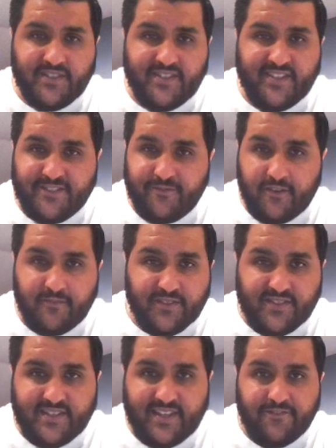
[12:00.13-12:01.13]

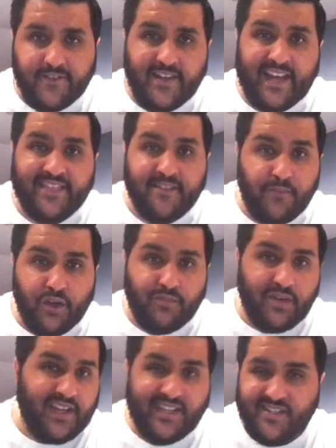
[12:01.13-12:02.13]
12.7. At the
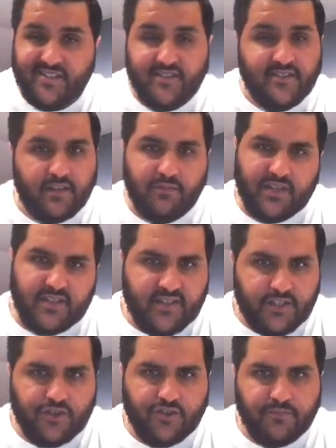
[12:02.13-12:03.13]
moment, he doesn't seem an
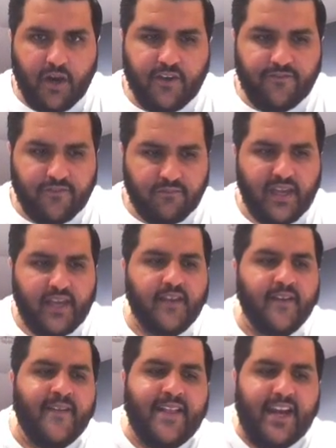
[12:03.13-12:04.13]
essential buy for me.
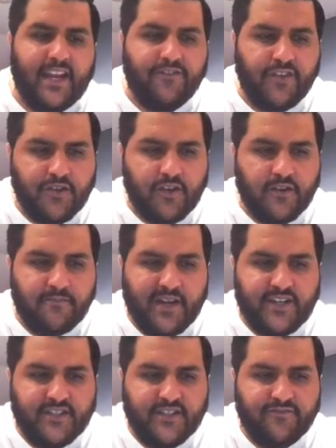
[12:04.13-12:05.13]
And if you do a
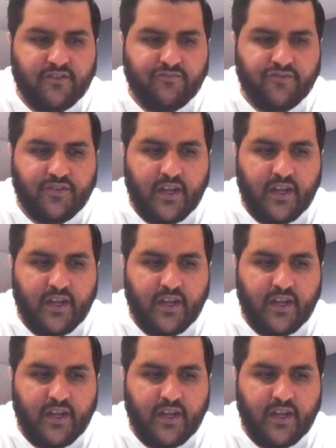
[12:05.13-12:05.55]
comparison from